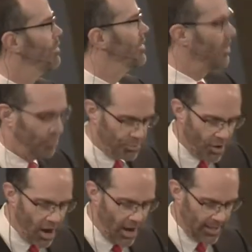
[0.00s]
over this
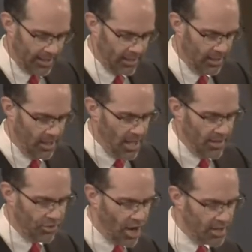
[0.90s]
rock.
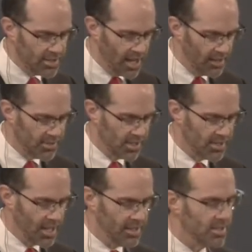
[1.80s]
And John tells
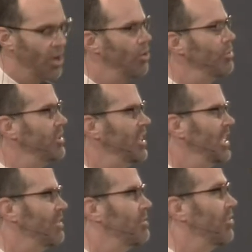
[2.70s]
us that his own
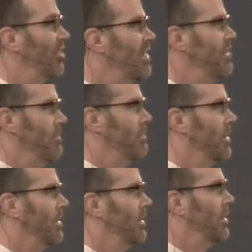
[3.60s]
didn't even receive him.
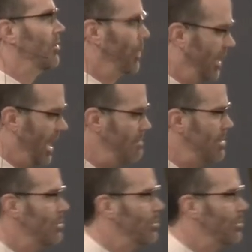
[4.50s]
So when he came